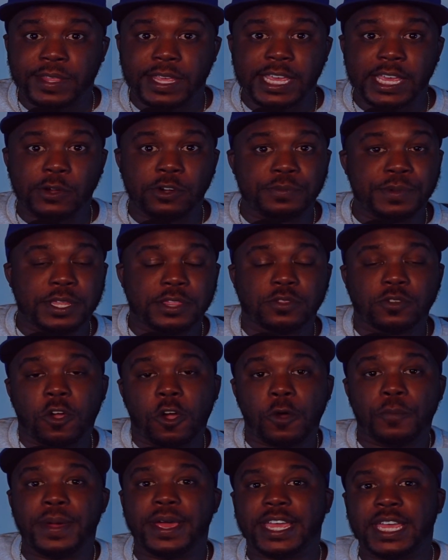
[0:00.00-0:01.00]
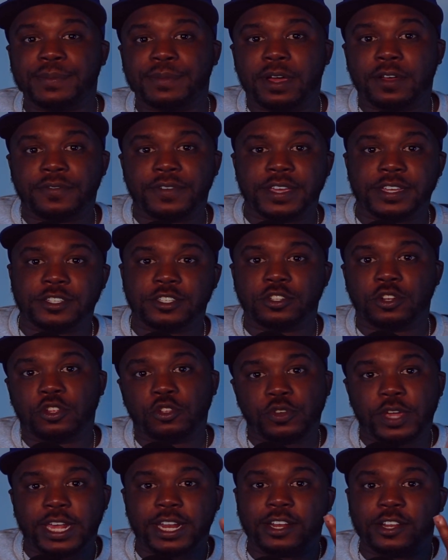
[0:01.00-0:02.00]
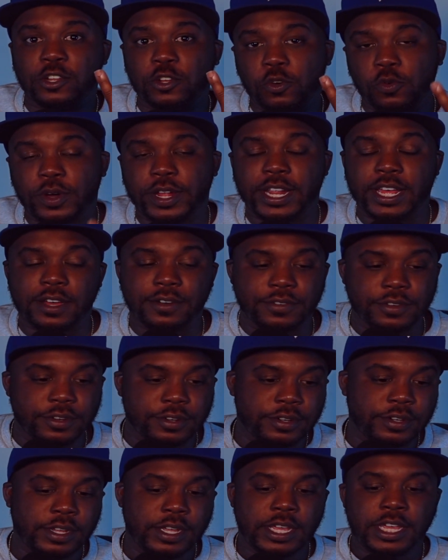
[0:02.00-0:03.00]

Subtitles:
It would be thrown back in my face. You know, you got a little whatever.